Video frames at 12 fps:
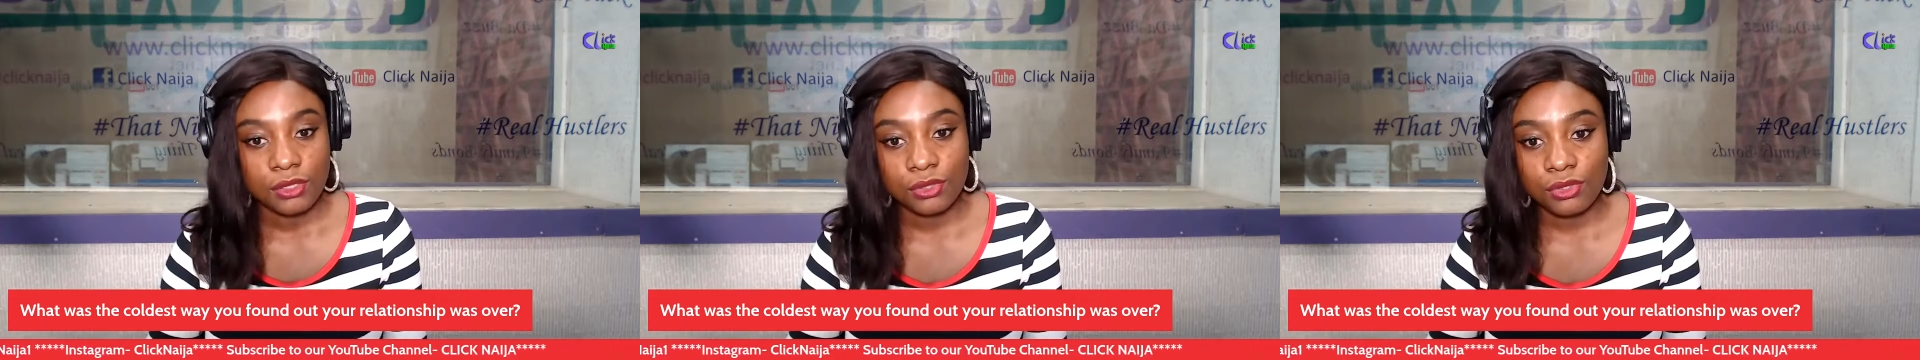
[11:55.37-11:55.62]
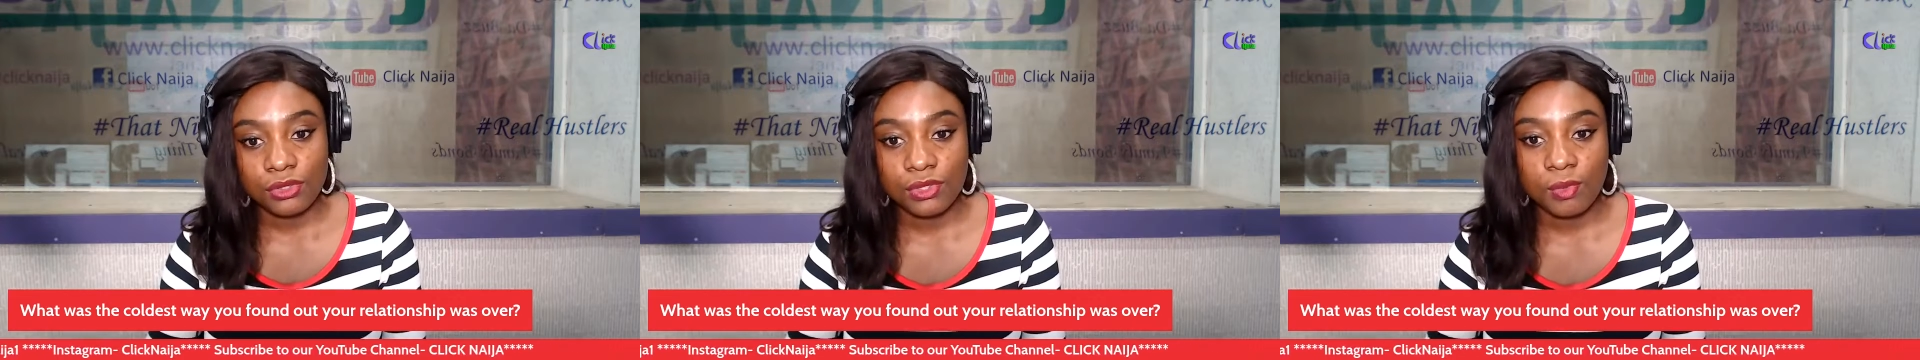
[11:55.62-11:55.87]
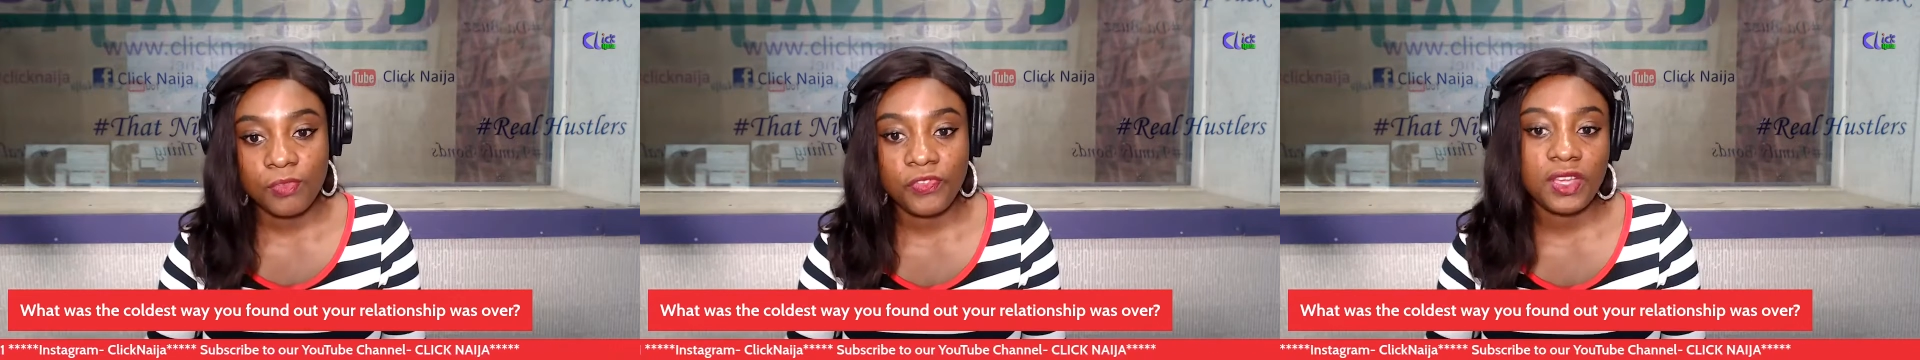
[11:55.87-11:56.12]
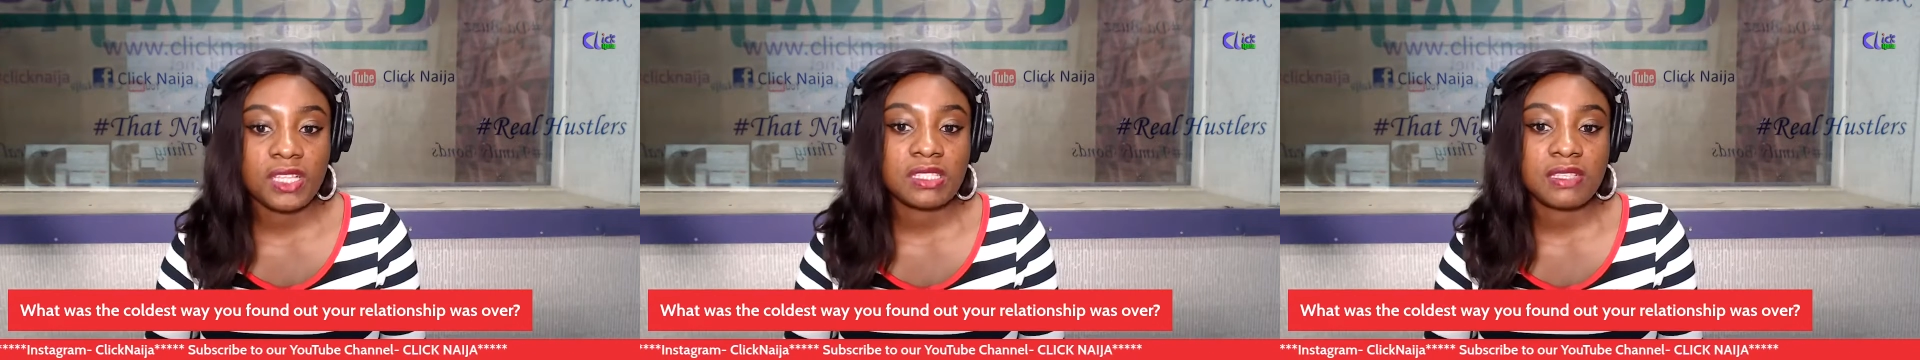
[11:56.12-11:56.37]
Though some
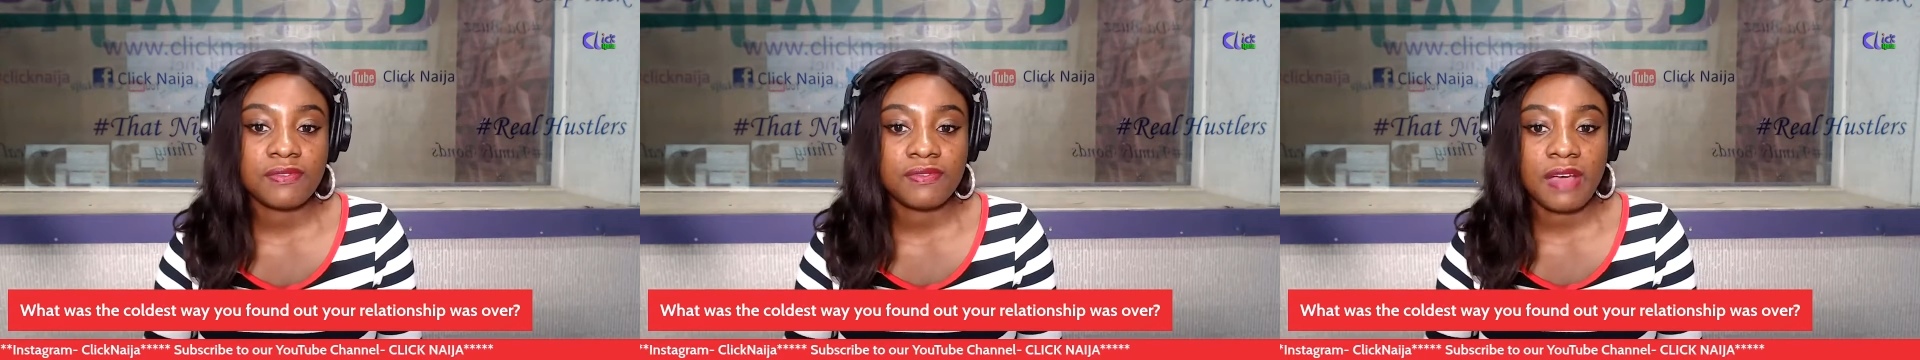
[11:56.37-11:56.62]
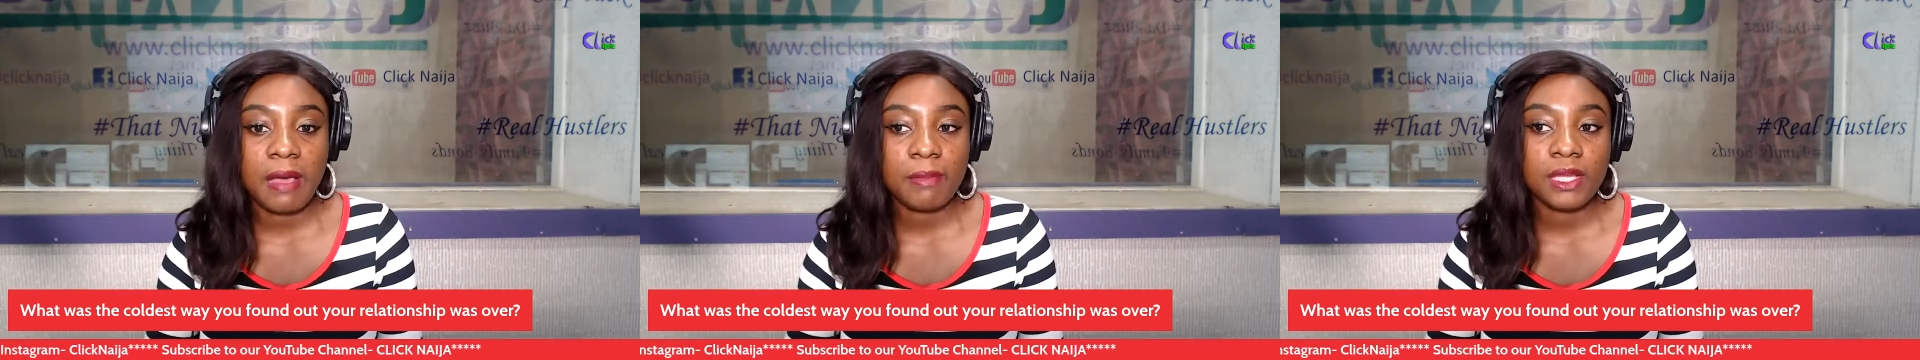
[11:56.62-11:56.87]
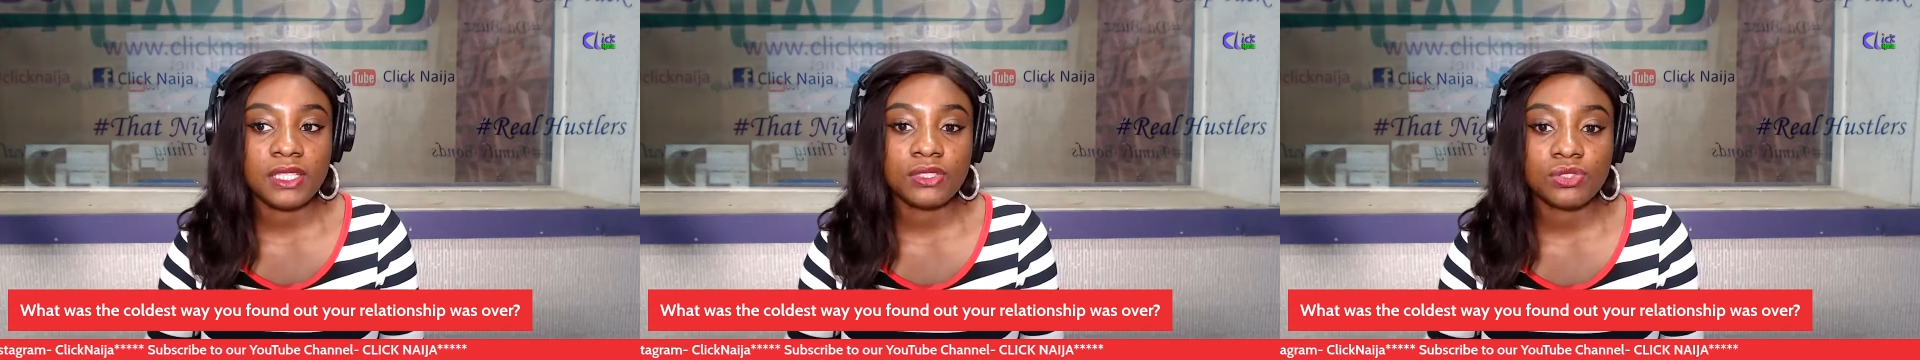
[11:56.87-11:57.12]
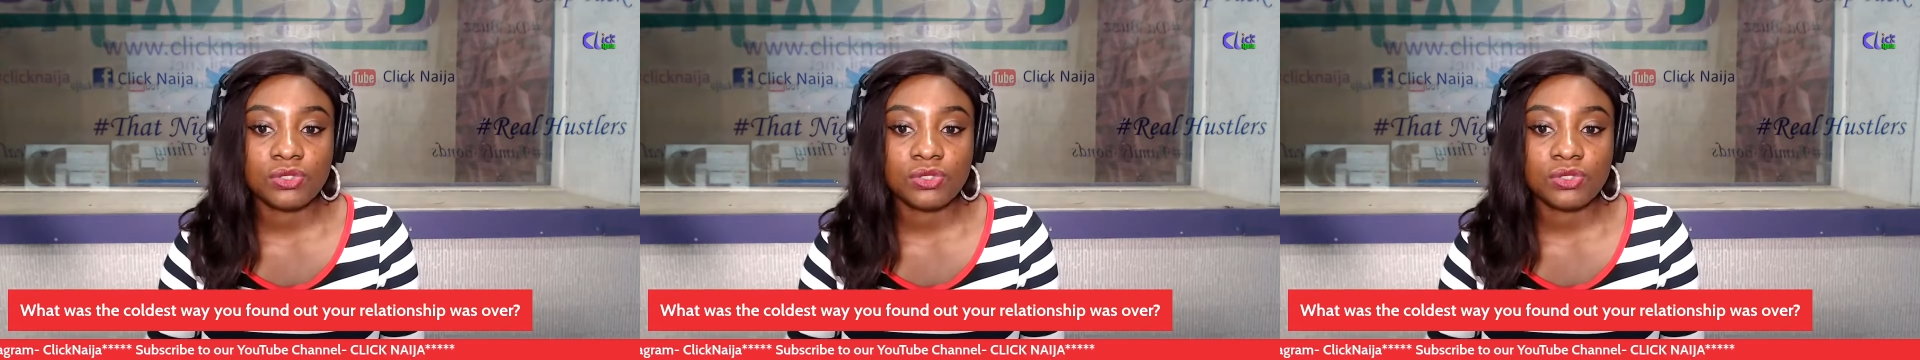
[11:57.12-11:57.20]
friends and family